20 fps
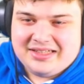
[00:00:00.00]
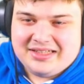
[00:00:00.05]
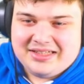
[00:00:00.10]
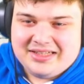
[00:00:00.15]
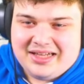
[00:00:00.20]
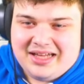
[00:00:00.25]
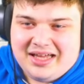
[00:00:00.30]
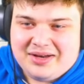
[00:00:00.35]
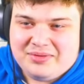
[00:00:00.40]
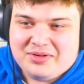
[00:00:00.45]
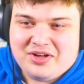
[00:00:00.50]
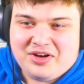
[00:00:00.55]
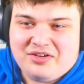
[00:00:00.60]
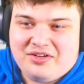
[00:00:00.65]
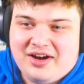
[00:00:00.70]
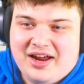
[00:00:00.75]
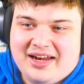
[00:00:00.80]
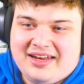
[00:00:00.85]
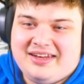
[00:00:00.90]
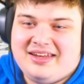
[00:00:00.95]
and we got a
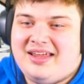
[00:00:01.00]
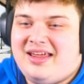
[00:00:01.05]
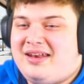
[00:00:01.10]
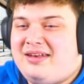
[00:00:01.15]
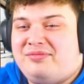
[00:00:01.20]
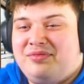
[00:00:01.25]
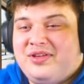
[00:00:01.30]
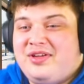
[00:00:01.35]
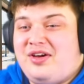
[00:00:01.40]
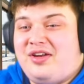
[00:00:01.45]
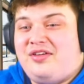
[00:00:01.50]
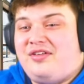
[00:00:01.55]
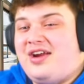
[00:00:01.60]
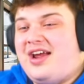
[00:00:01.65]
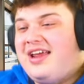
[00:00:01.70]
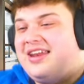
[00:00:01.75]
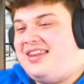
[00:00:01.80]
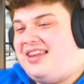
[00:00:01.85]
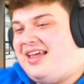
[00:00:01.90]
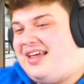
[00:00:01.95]
red. And we got a
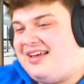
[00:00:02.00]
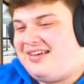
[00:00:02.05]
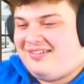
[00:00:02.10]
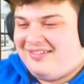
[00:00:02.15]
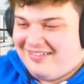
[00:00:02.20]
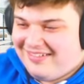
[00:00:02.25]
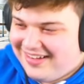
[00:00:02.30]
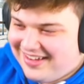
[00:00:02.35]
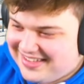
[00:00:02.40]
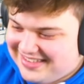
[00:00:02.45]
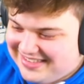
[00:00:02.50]
red. Like, what?